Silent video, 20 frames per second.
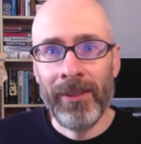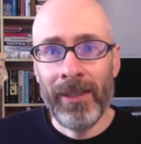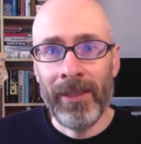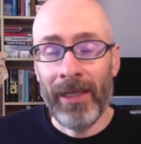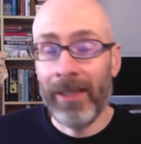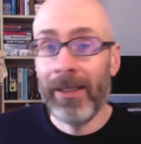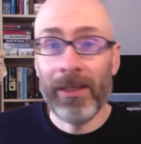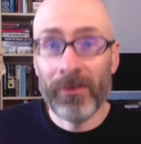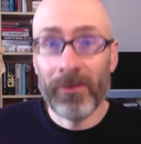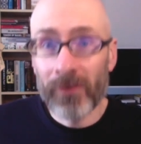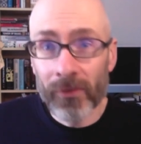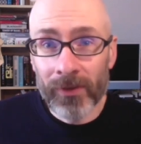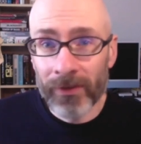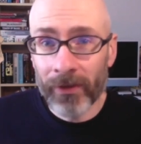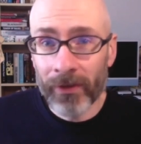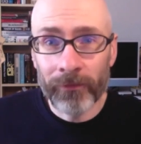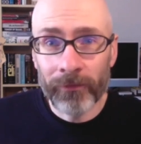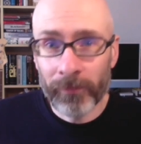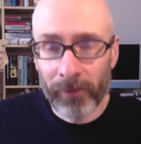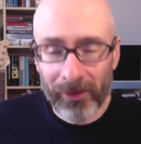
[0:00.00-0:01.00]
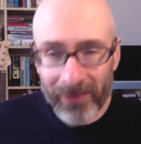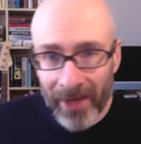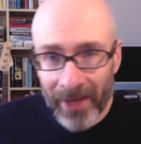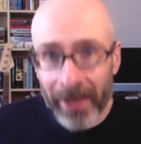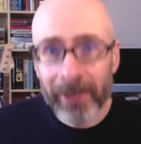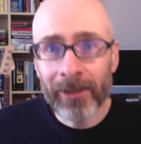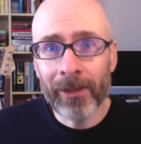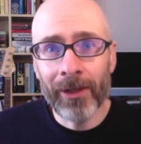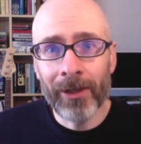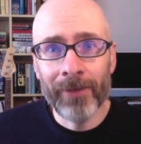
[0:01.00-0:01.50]
And as you can tell from the
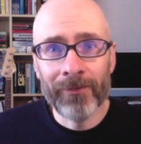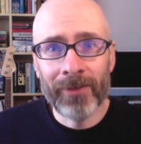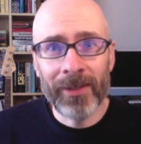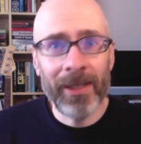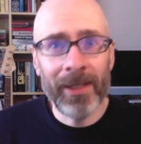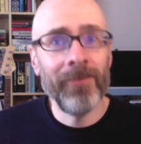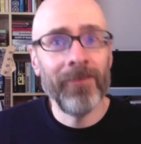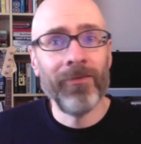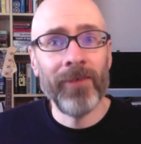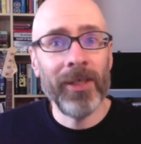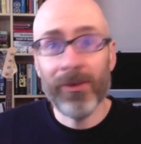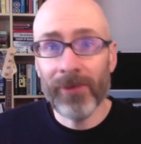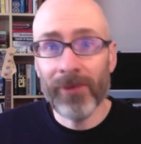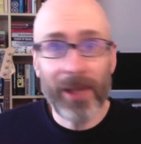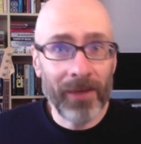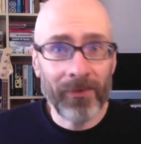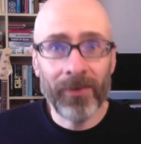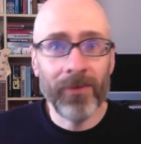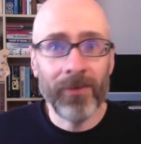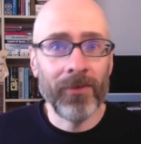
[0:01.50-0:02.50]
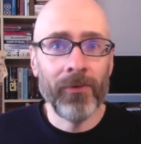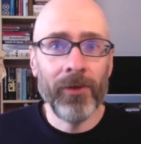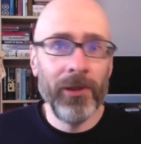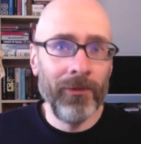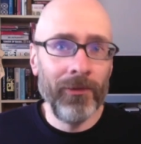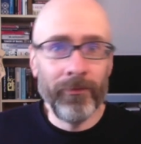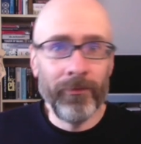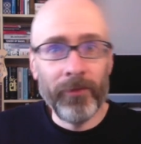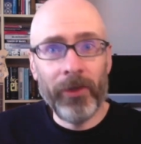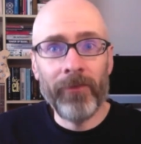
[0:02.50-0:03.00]
title of today's video, yes, it's going
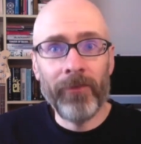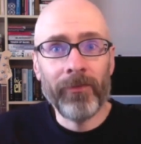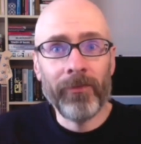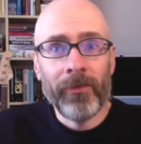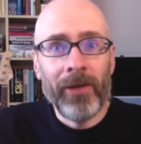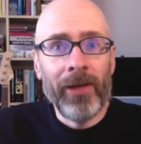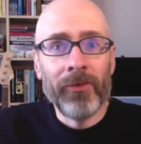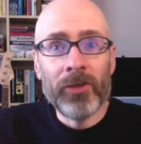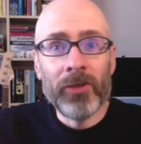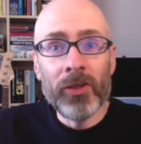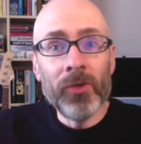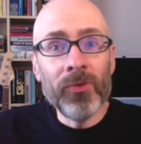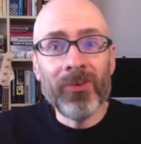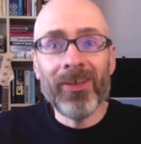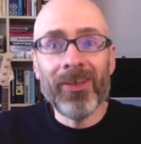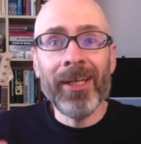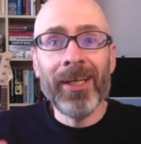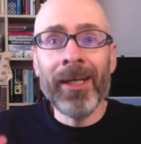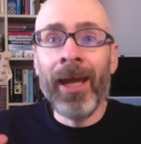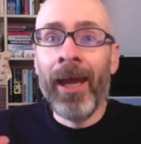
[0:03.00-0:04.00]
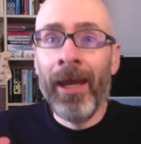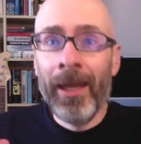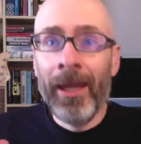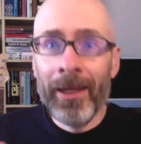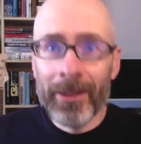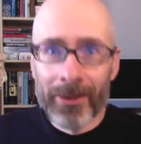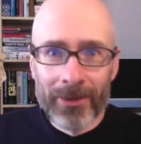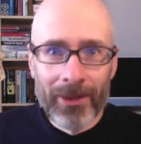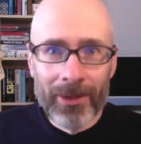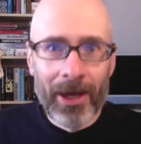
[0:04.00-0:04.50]
to revolve around using
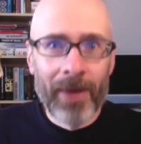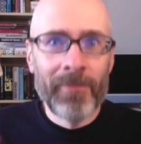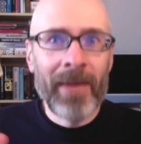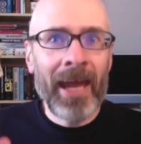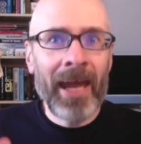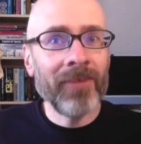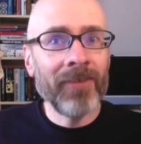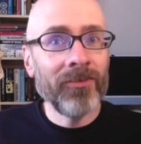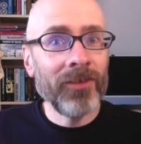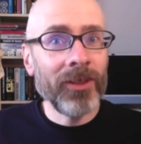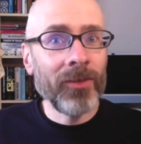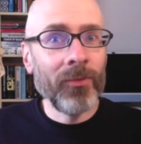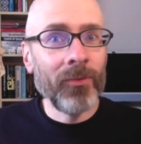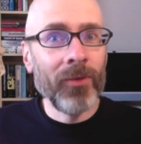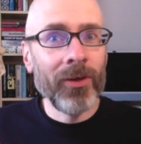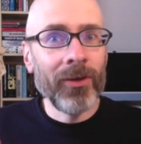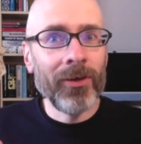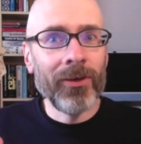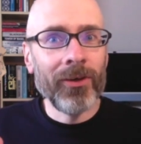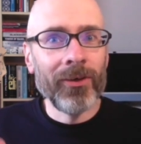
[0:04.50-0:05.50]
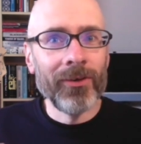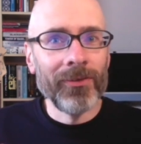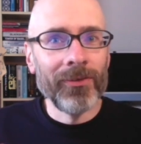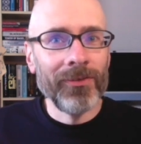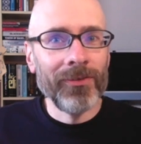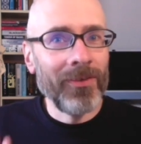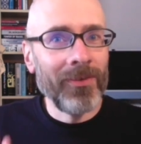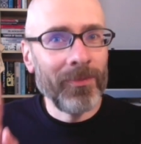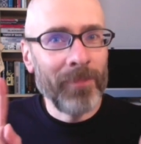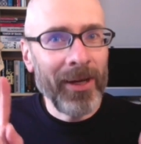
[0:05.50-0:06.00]
the magic
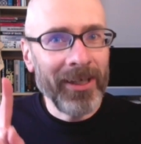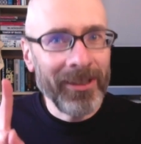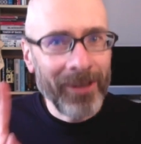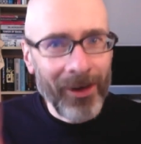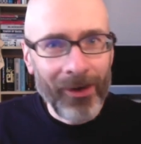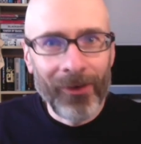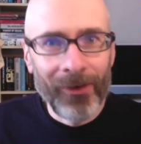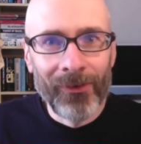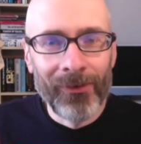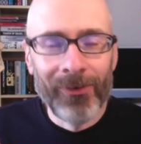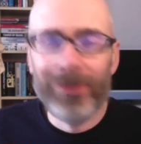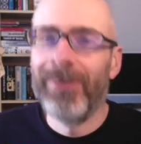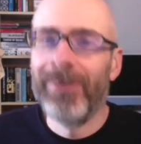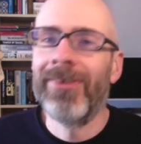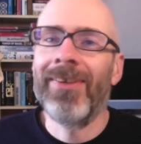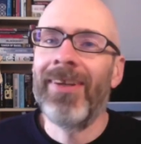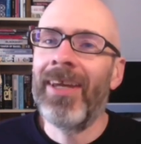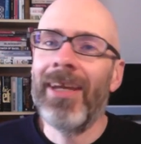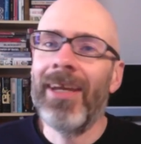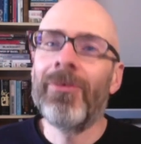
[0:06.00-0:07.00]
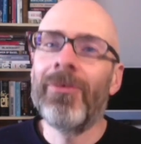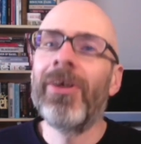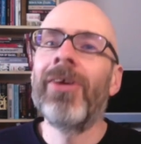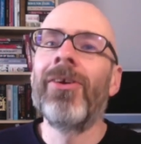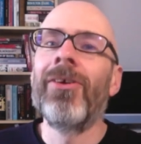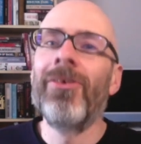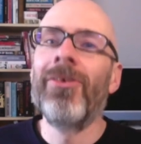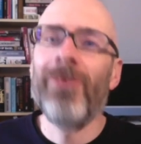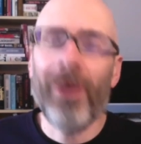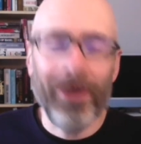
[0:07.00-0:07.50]
words. But no, today we
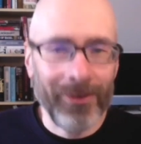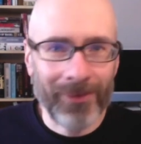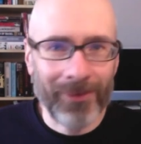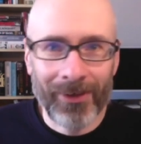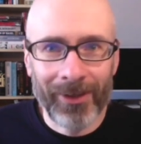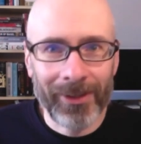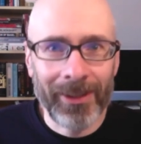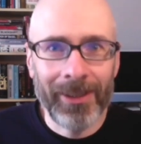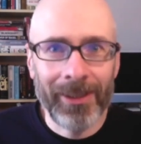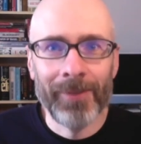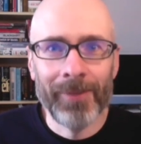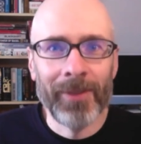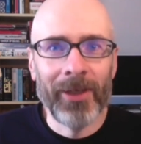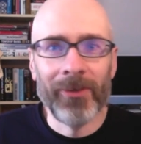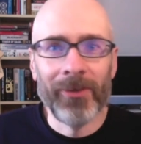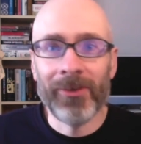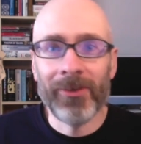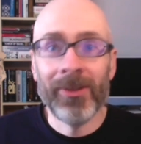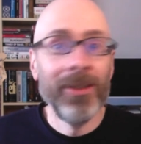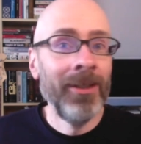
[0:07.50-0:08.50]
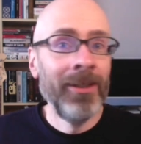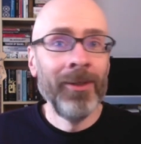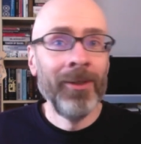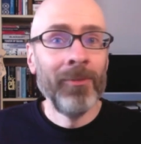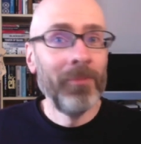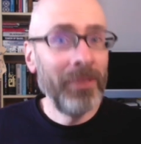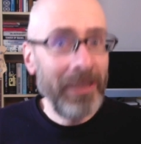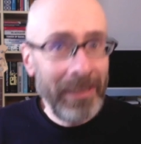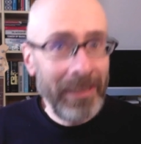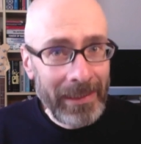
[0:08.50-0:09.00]
are not talking about
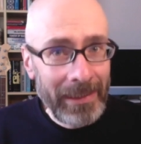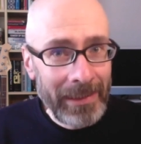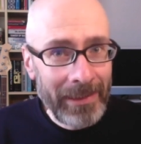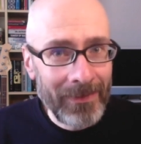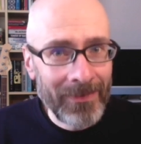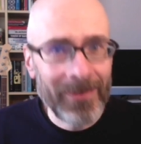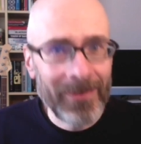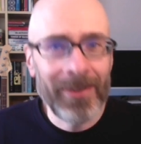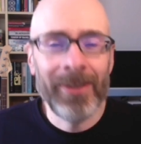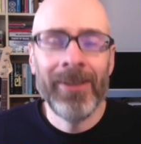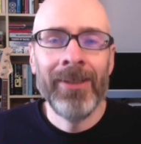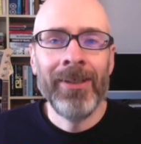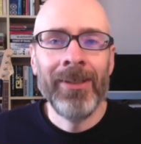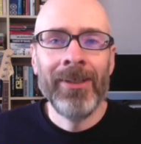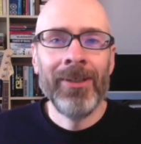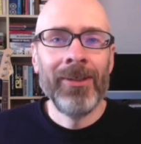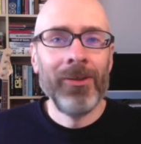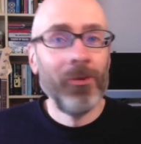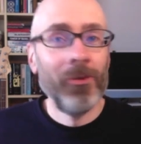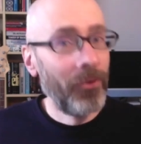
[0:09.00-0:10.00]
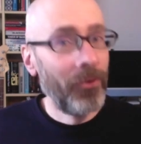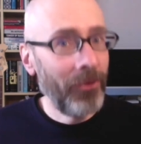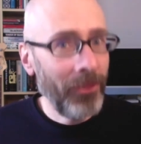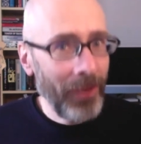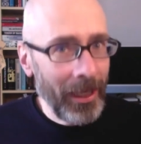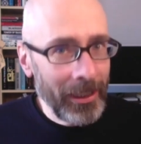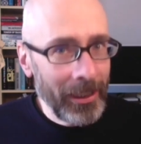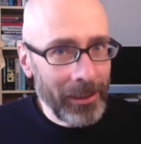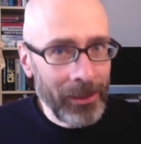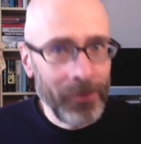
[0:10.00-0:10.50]
please, nor
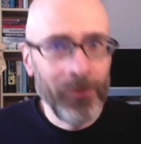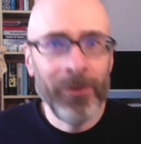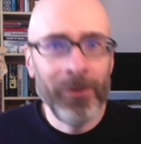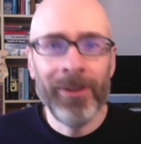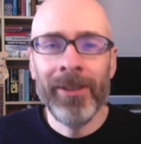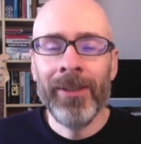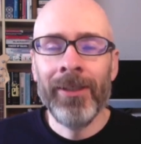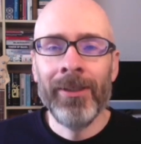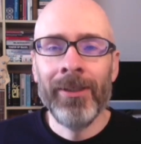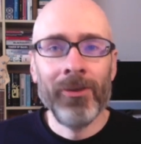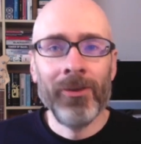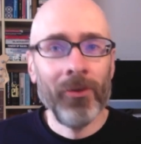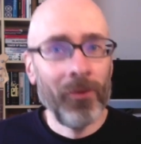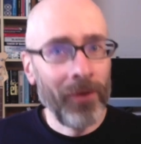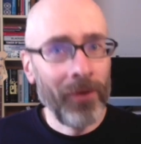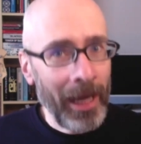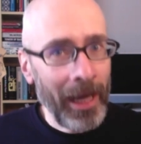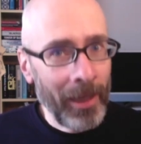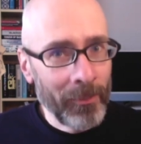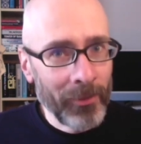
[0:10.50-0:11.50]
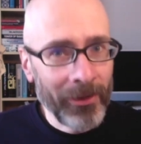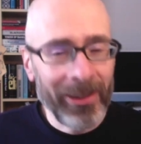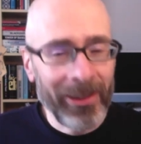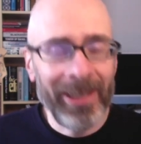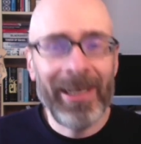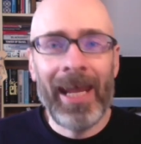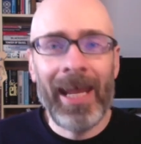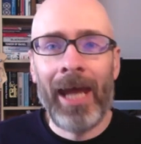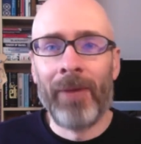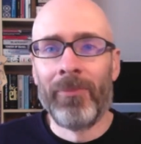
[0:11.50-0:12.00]
thank you, nor
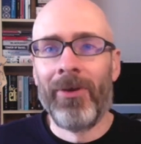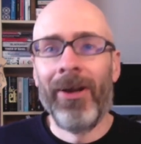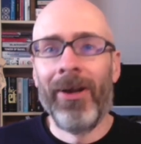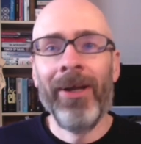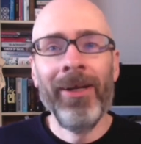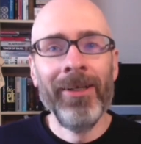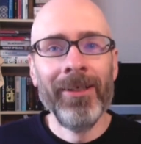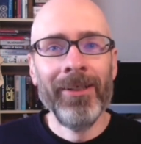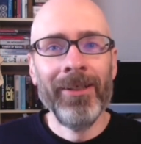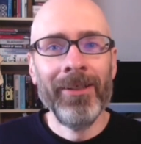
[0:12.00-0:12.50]
abracadabra.